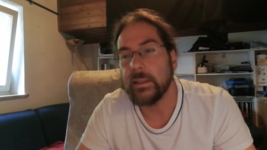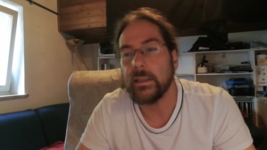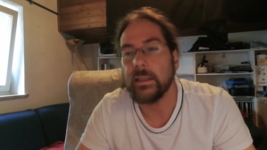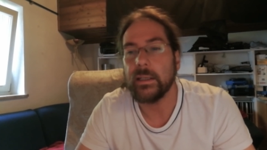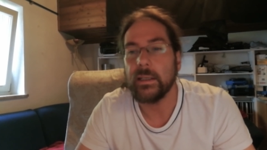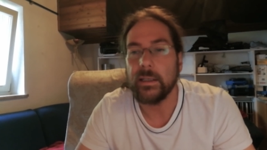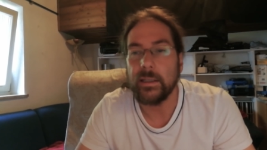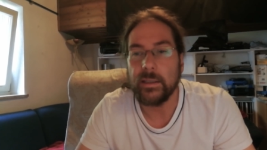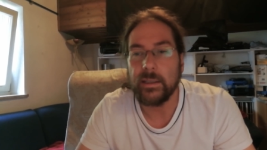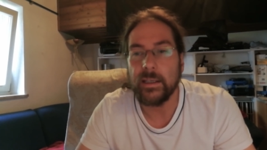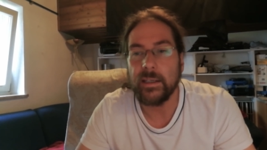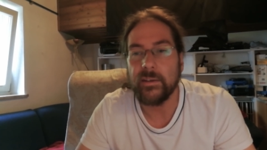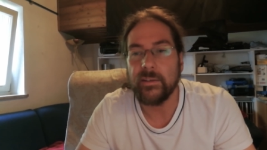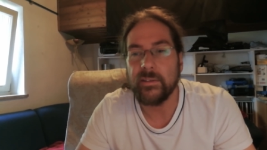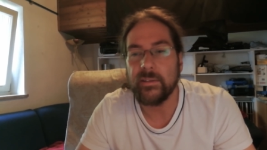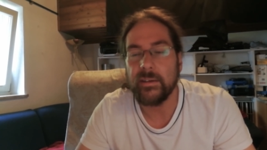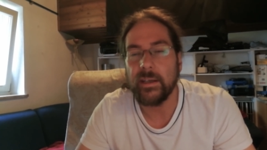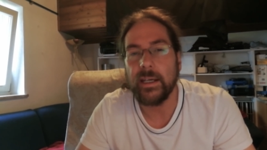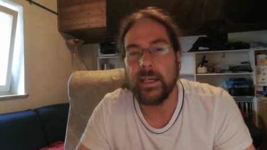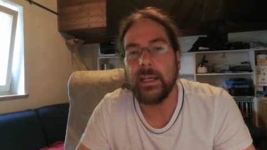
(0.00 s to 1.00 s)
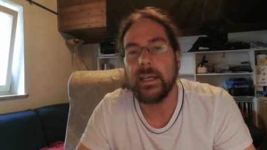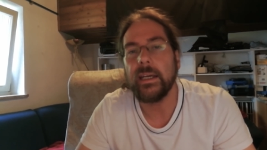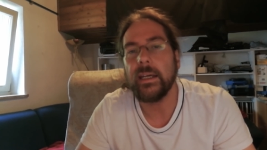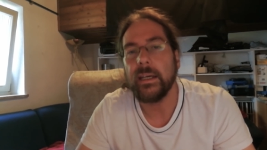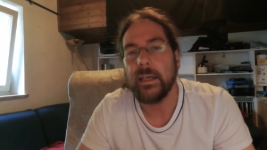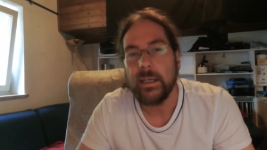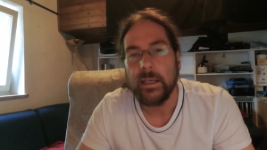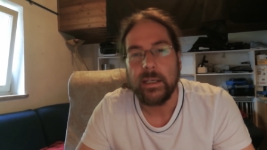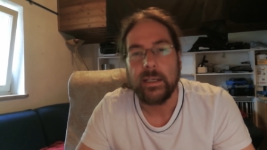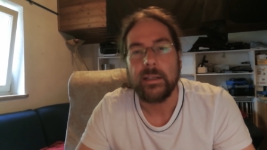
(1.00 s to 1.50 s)
they they
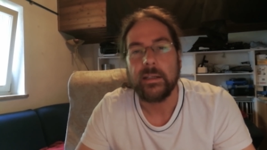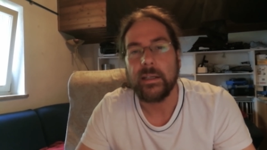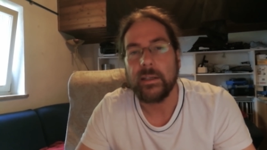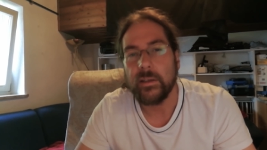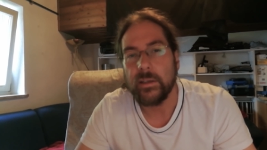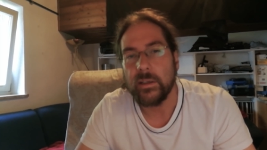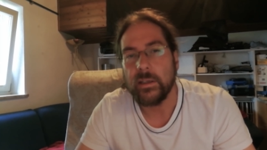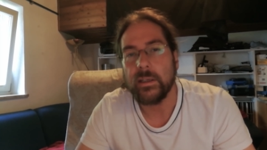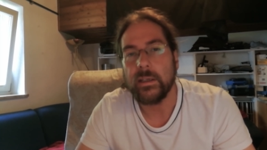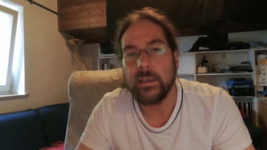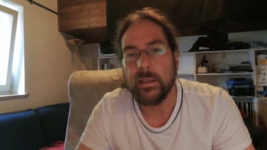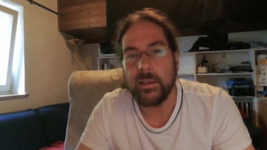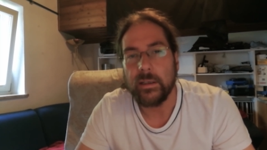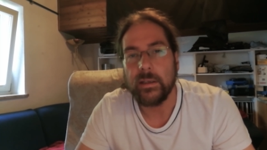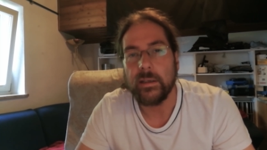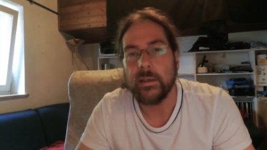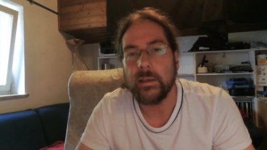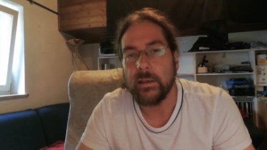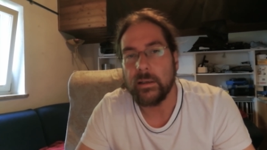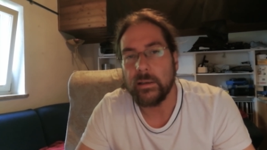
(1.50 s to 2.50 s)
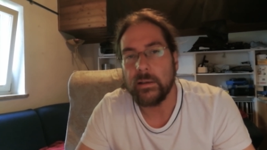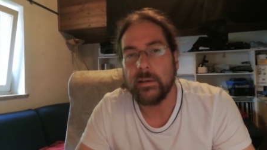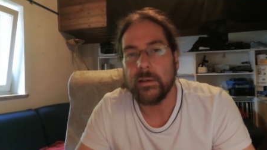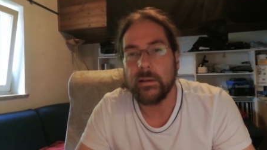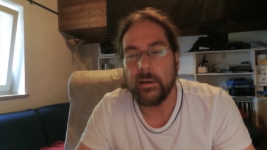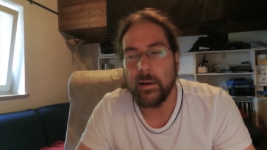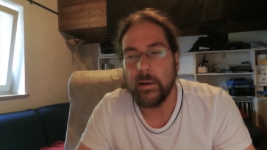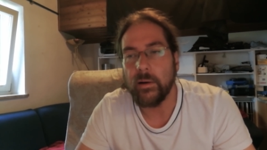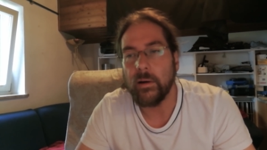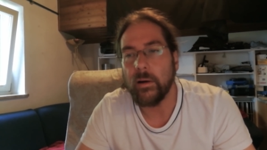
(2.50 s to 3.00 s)
say that they
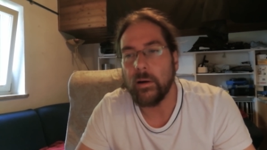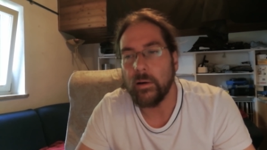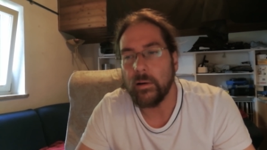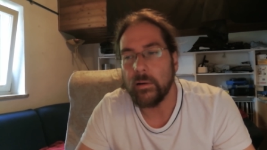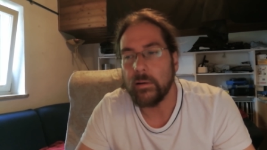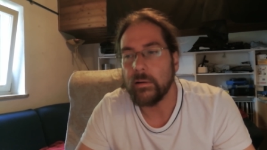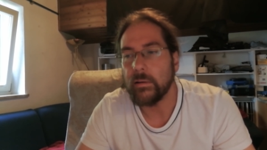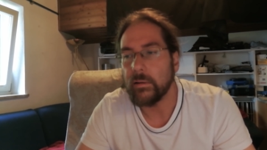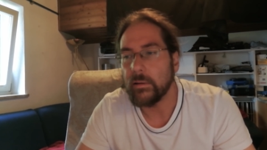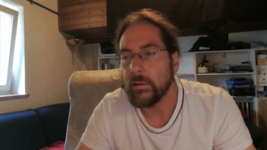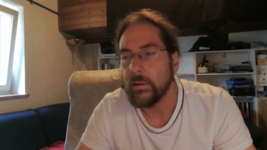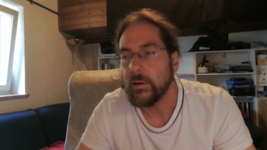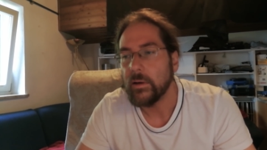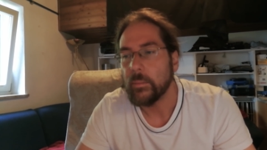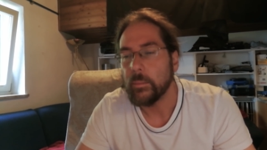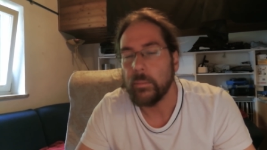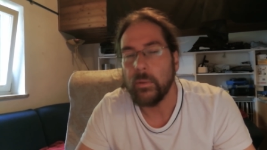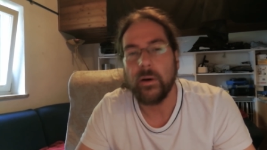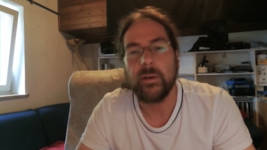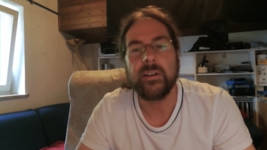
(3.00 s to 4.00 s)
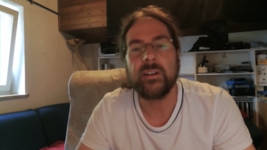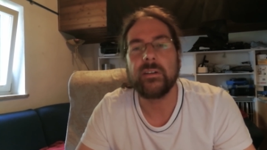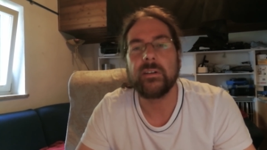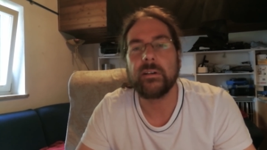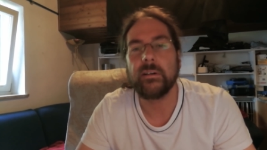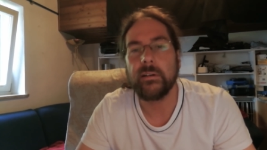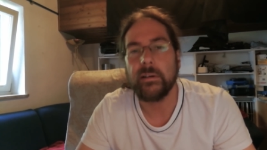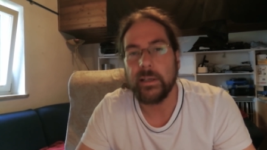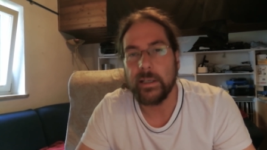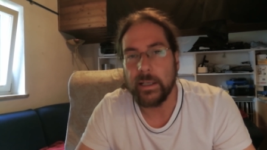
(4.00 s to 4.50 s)
uh, are
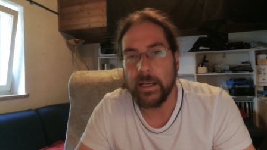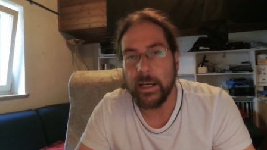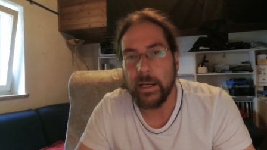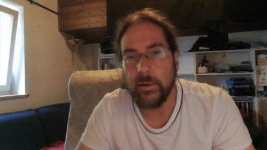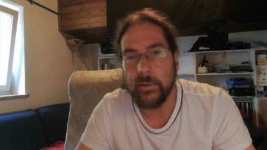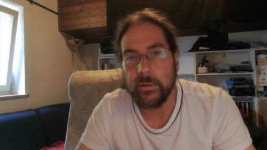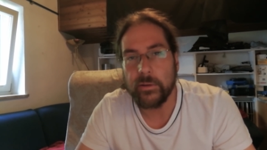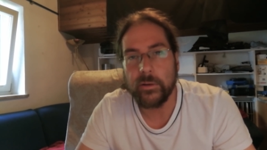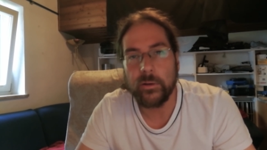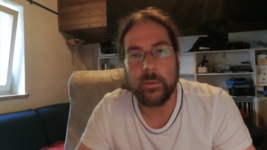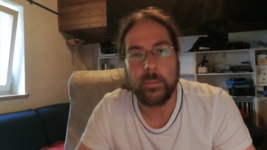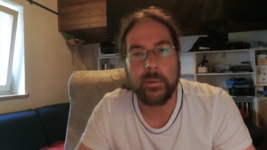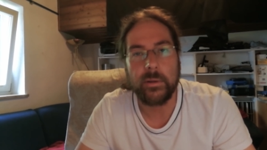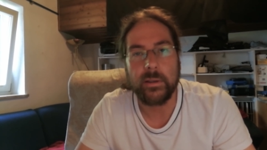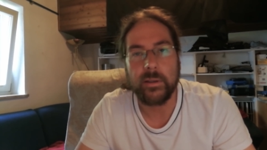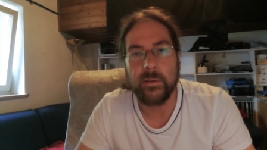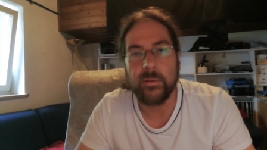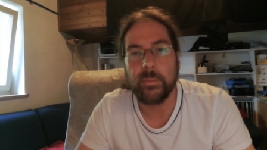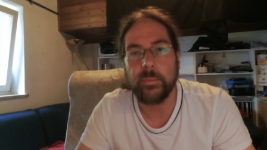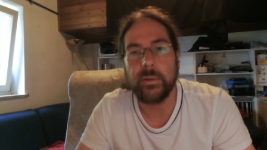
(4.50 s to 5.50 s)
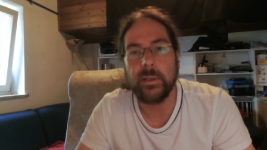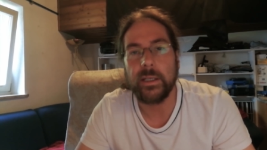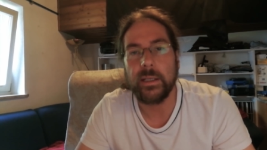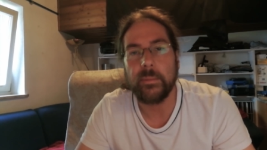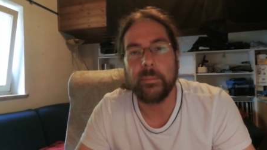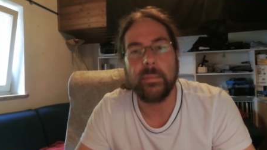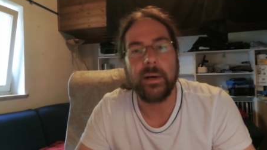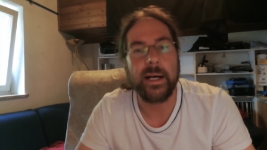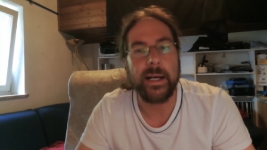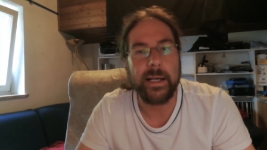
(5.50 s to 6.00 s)
monitoring how cobalt is
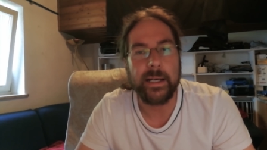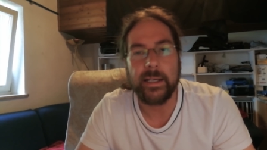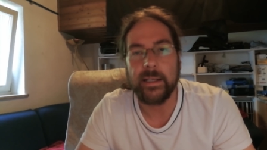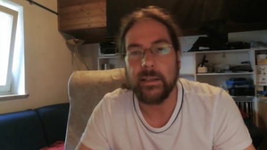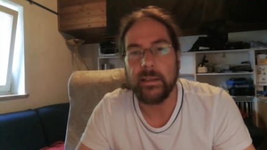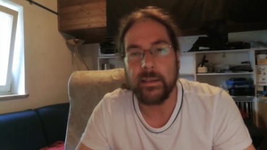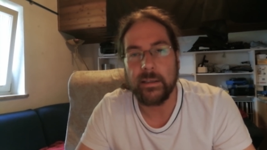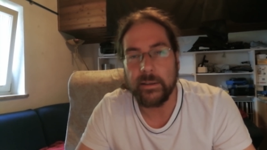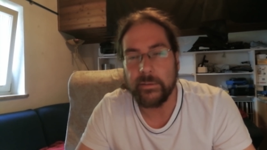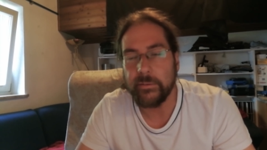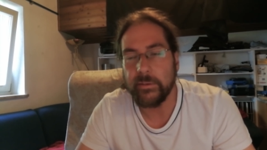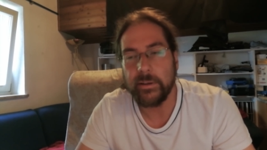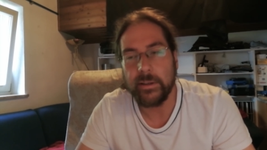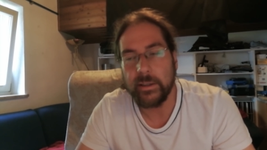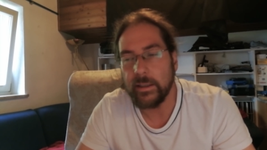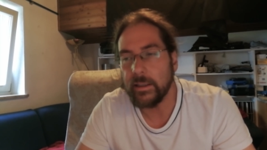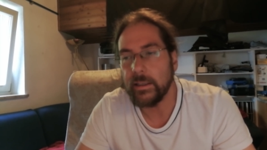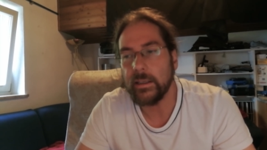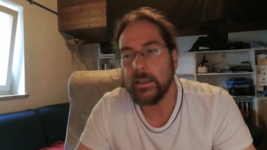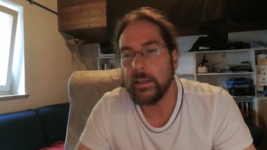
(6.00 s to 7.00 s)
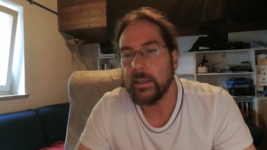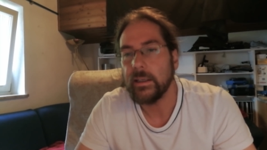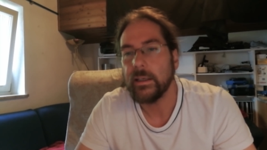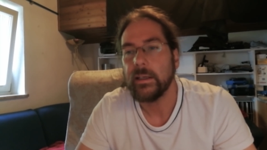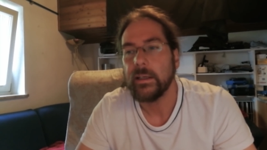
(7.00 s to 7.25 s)
being mined and everything